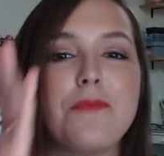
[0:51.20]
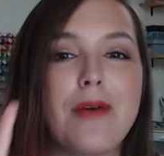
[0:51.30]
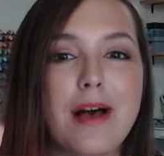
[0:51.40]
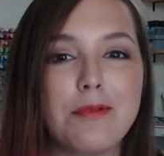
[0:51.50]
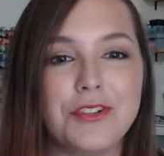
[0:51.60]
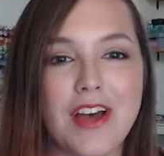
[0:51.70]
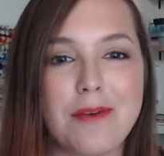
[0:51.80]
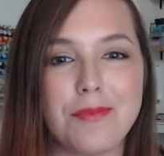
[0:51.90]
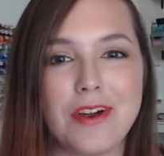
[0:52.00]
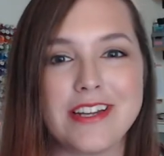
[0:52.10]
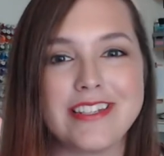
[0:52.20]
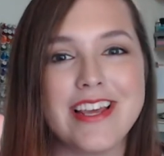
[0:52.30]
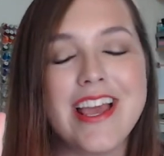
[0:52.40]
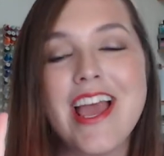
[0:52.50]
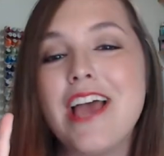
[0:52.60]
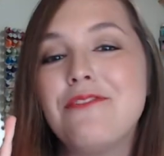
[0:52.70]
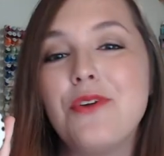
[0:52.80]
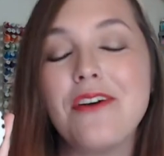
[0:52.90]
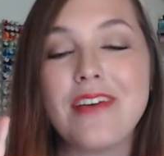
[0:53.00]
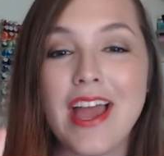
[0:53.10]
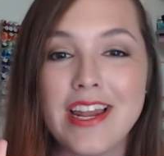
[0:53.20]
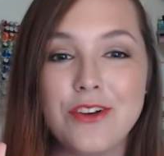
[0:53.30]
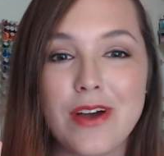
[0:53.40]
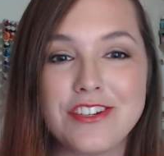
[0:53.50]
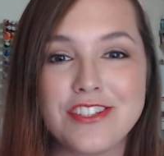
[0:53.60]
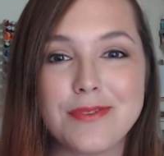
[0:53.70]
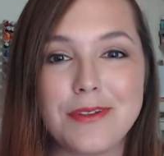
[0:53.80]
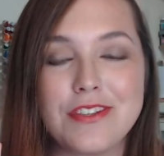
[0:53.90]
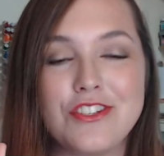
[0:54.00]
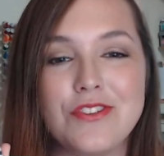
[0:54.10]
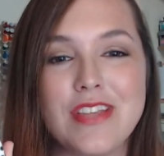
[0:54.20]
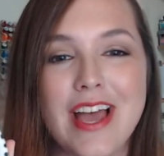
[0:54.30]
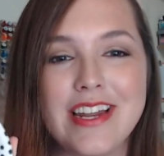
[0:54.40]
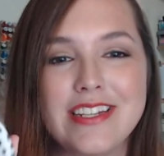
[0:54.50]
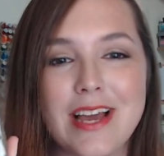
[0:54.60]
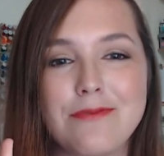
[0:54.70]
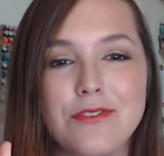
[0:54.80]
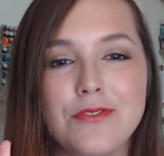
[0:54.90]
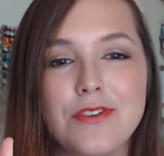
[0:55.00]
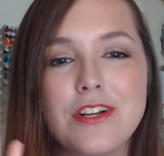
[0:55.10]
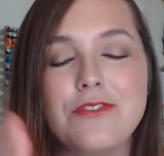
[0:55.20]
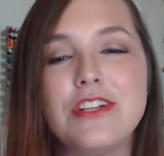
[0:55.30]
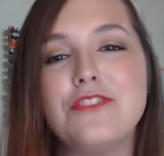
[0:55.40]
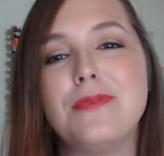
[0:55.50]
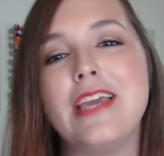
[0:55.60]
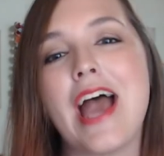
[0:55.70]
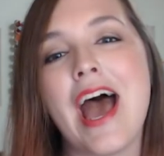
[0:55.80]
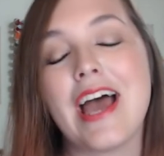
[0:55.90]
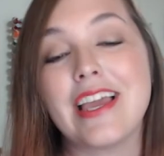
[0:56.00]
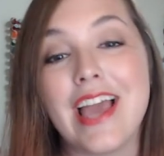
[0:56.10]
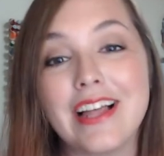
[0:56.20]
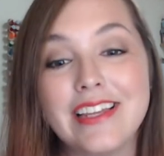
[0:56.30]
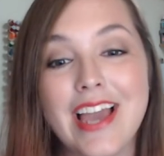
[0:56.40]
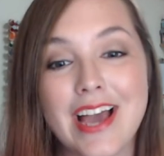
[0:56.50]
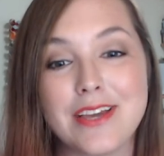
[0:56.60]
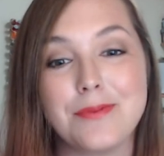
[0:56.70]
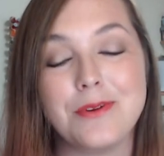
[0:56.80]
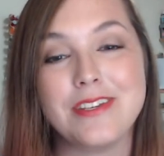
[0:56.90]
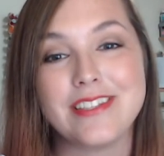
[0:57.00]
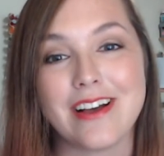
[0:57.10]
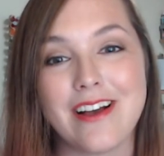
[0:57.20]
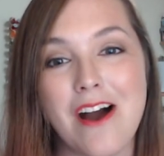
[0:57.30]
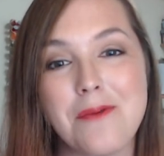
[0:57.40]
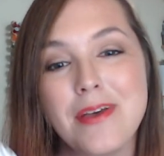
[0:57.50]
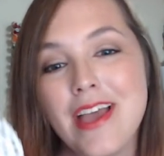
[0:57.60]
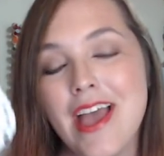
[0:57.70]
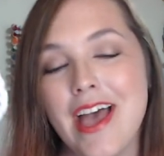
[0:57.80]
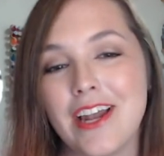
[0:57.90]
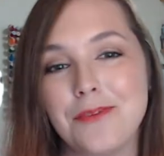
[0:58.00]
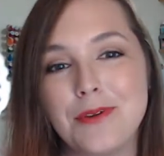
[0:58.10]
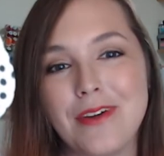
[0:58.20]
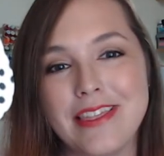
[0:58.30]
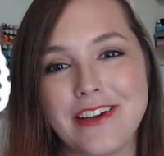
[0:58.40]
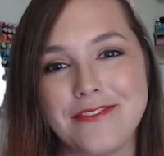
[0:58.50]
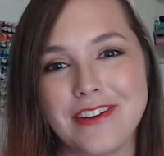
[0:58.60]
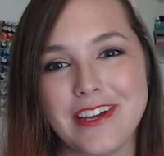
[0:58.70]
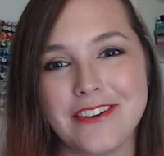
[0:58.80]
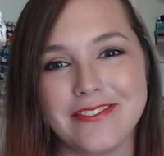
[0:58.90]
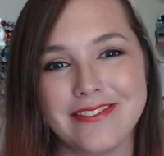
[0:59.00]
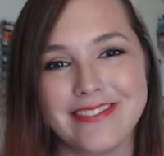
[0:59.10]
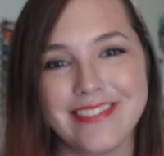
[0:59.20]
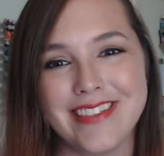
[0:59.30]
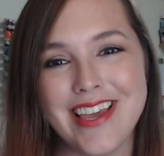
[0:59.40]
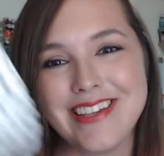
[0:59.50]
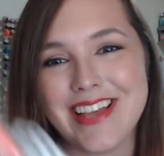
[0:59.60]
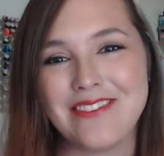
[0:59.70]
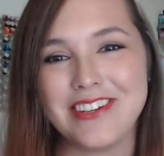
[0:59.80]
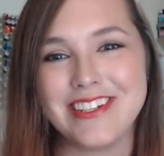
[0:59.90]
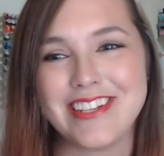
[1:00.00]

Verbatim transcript: pebble dot print. If you have any questions about these shoes at any time, feel free to reach me at kelly at cabooties.com and I'll be right there for you. Thanks. Have a good